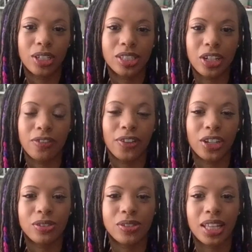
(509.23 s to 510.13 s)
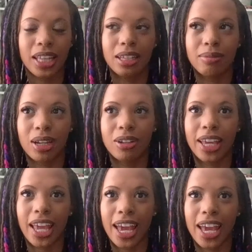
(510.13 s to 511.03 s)
it's good for you to let them know,
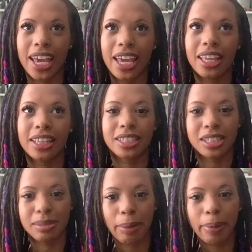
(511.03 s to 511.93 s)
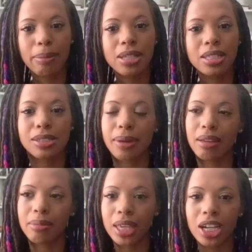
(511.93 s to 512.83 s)
like, hey, this is my purpose, this is why
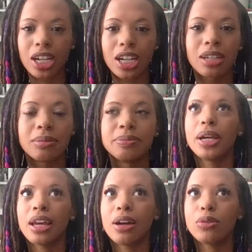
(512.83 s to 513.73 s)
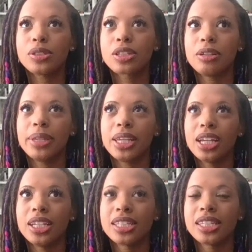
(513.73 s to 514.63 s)
I'm here. And that one was good
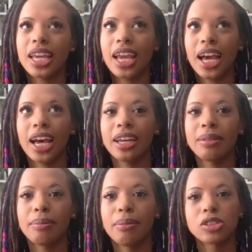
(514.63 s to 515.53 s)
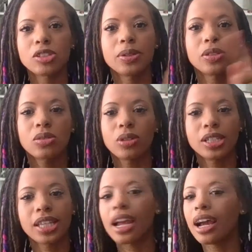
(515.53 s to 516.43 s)
because they had multiple stores
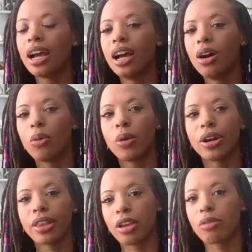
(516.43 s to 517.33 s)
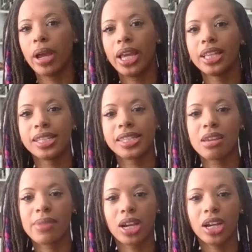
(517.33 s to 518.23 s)
that were like right in the
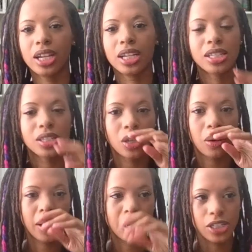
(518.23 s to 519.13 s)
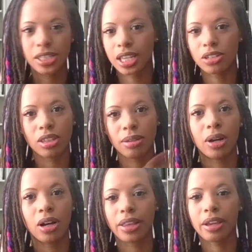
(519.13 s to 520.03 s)
same area. So I just scheduled them
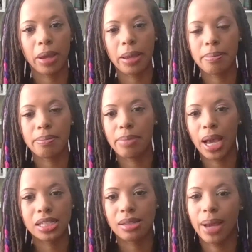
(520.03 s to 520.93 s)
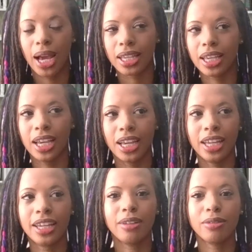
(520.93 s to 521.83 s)
all like right back to back,
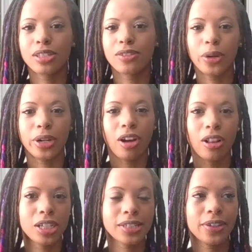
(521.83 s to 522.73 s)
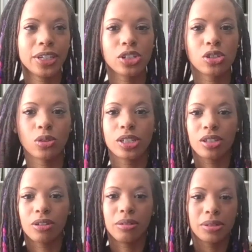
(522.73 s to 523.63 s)
and it was $40 for each store.
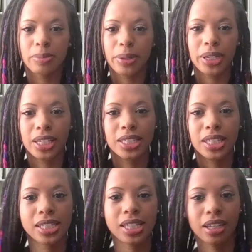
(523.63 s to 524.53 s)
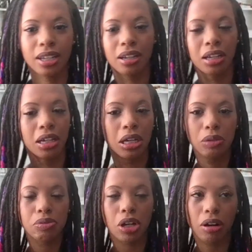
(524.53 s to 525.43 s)
So it was pretty easy to
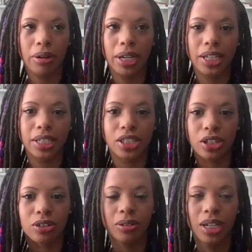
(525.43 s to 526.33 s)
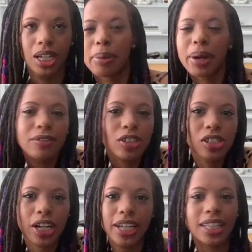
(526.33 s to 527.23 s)
go in and do. But I've just
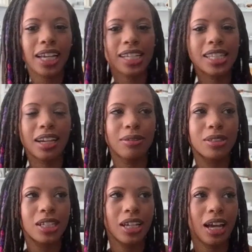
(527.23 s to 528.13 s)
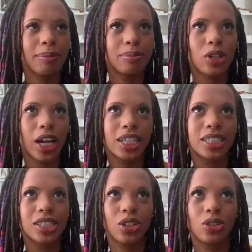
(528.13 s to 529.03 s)
started. Like I said, I'm
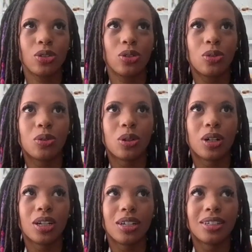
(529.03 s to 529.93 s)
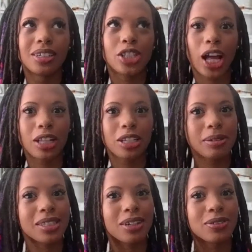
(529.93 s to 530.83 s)
trying to challenge
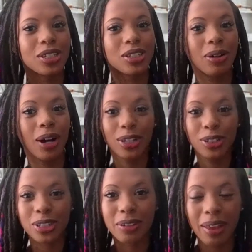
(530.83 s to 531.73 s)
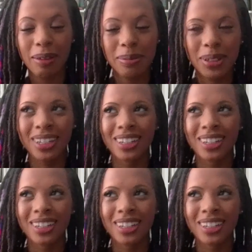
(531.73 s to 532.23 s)
myself to do 100 of them